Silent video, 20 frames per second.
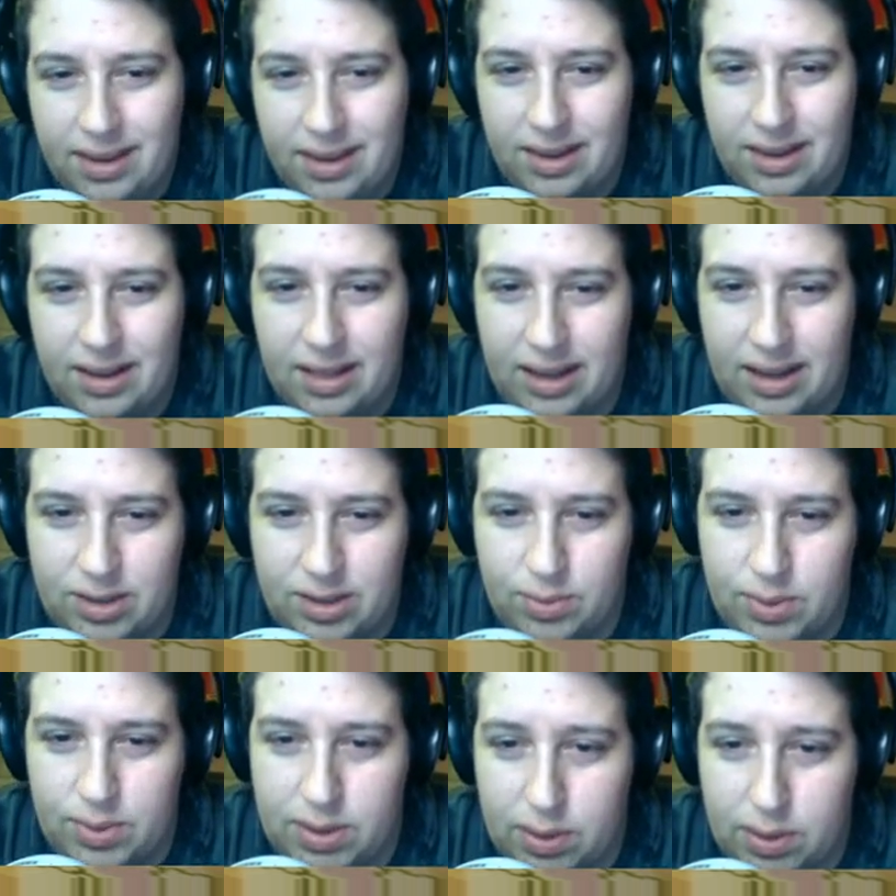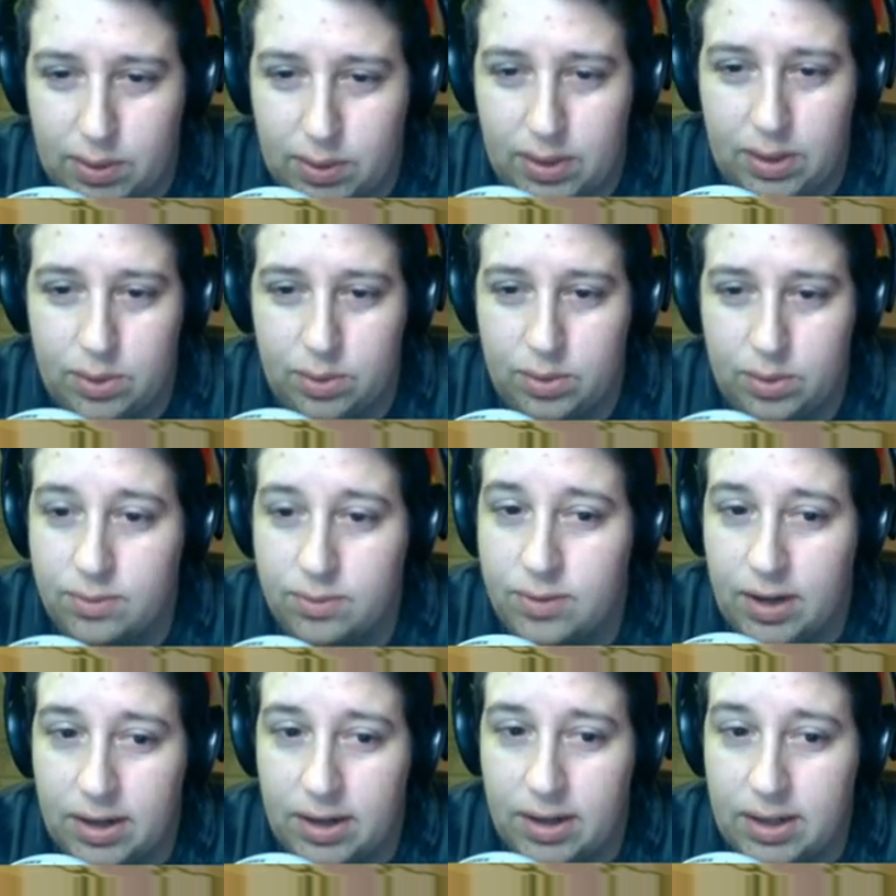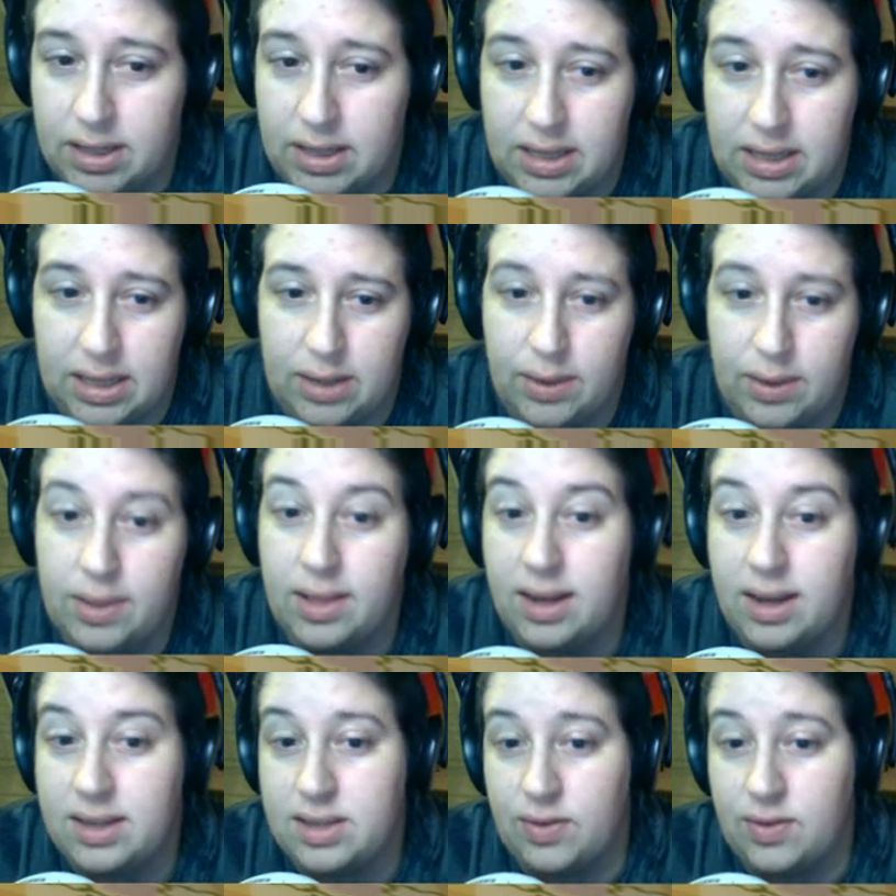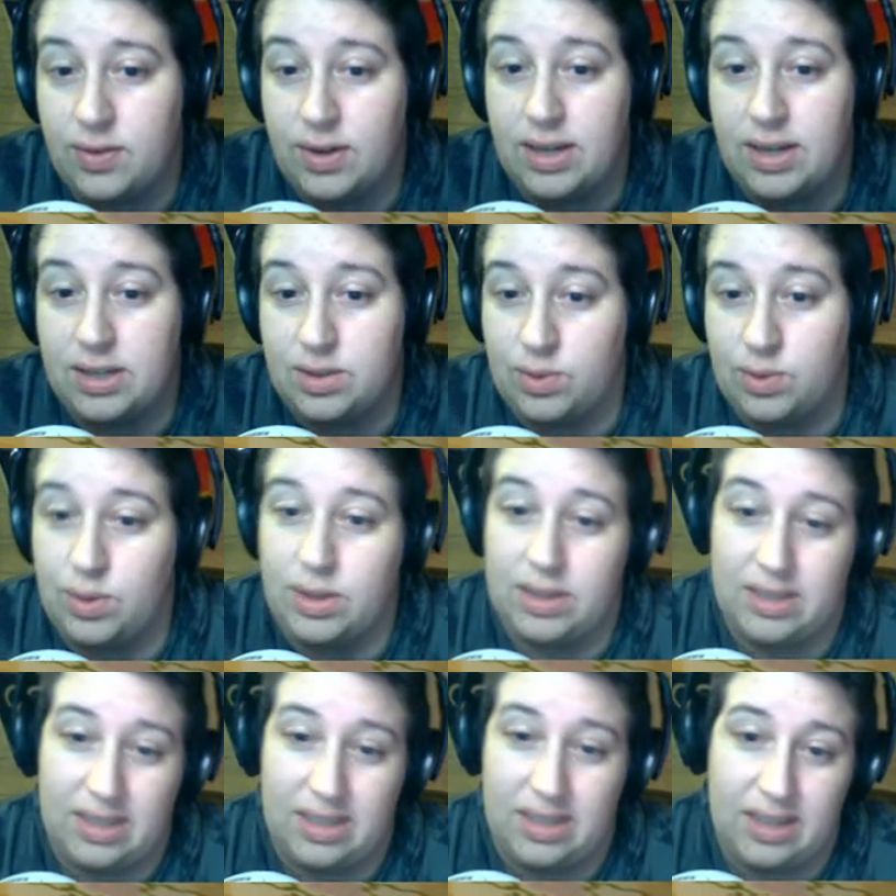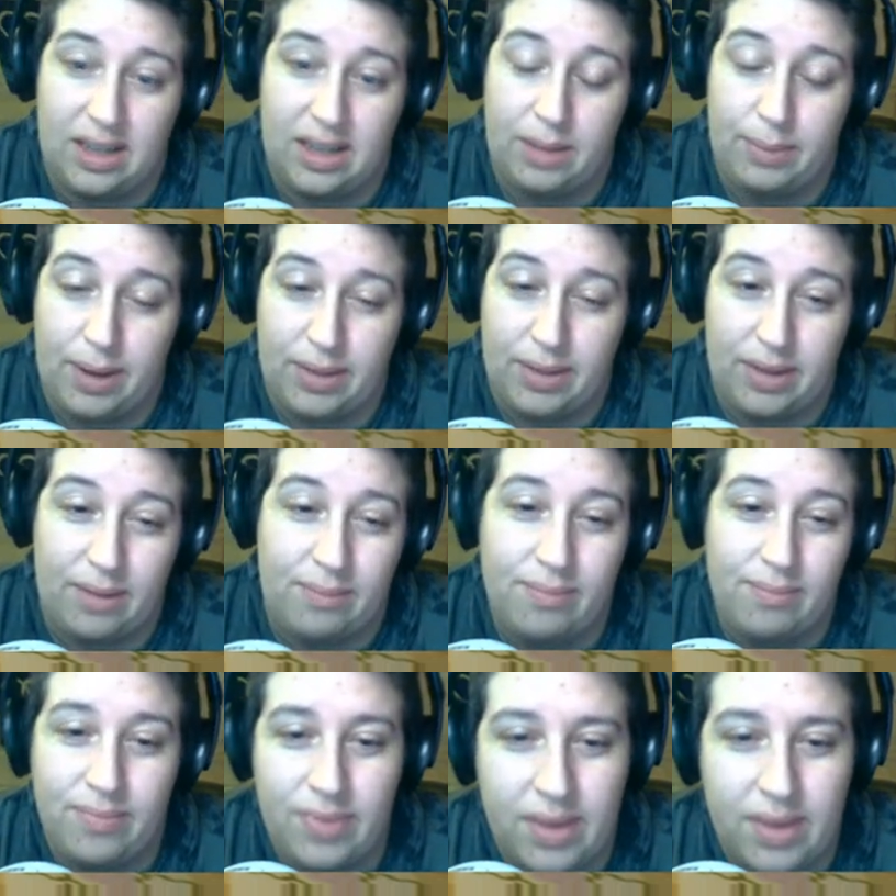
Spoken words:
The collection was so huge and varied that you had lots of funny stories to tell about them.